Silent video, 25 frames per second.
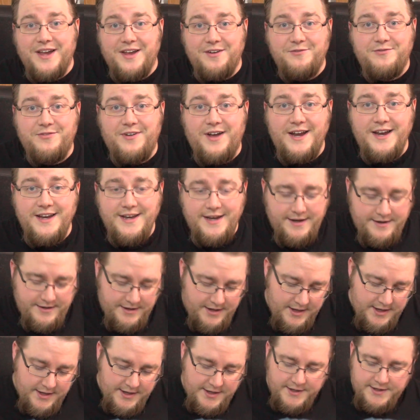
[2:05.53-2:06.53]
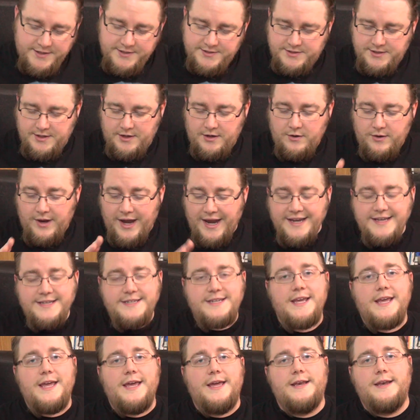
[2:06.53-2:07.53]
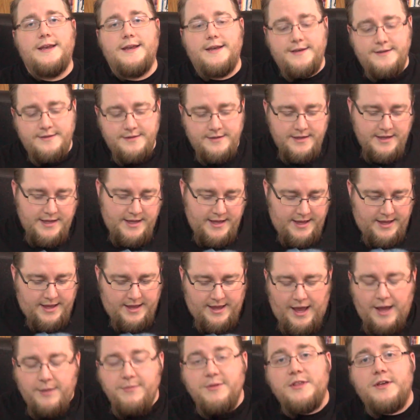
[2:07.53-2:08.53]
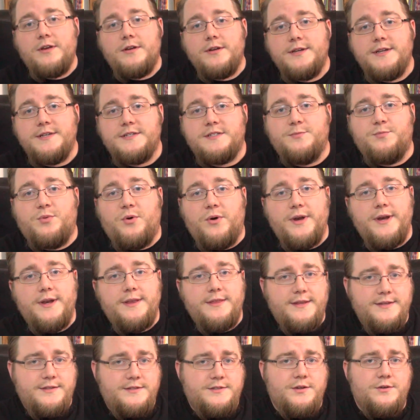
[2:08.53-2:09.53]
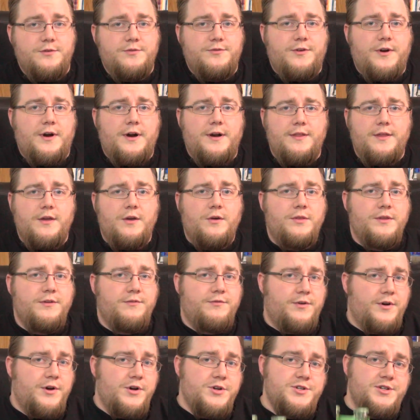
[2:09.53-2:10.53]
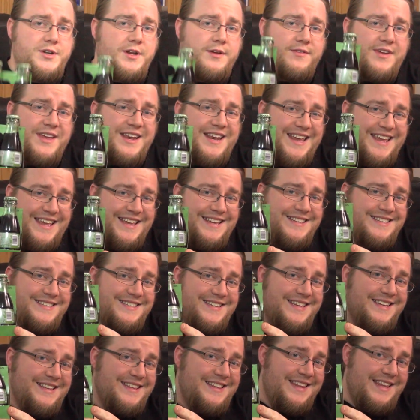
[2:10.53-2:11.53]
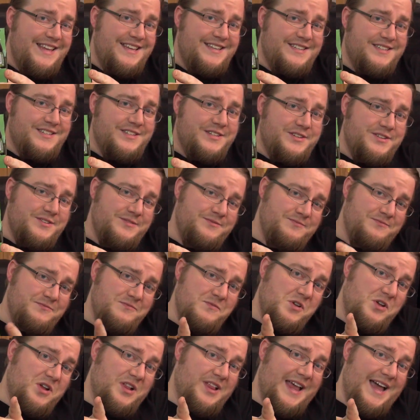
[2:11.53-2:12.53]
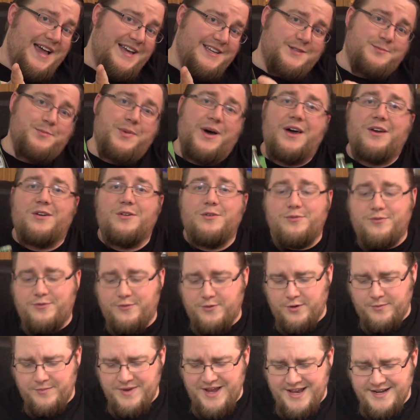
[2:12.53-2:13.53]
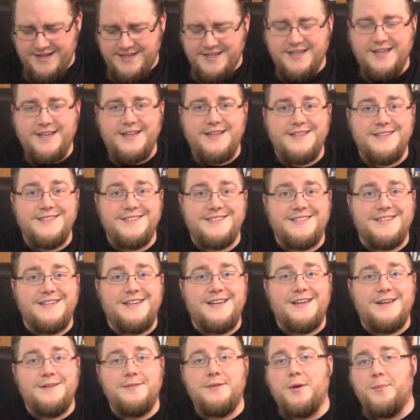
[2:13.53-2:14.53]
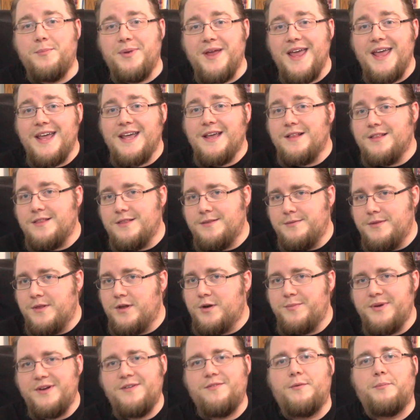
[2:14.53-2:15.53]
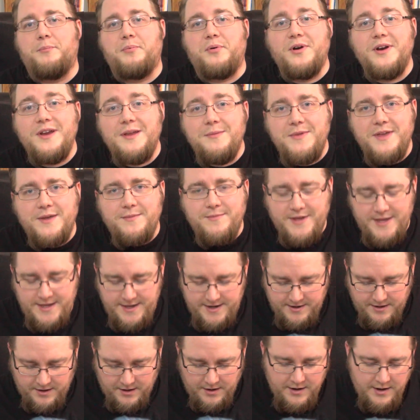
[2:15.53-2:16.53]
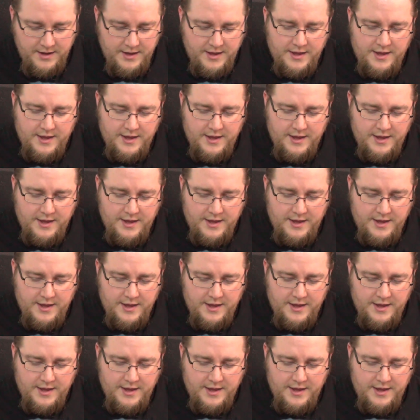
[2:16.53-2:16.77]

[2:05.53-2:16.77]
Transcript: I could find it. So I did, and I'm a little disappointed that so far the only version of it is in this glass bottle format, because you're paying a little bit of a premium here.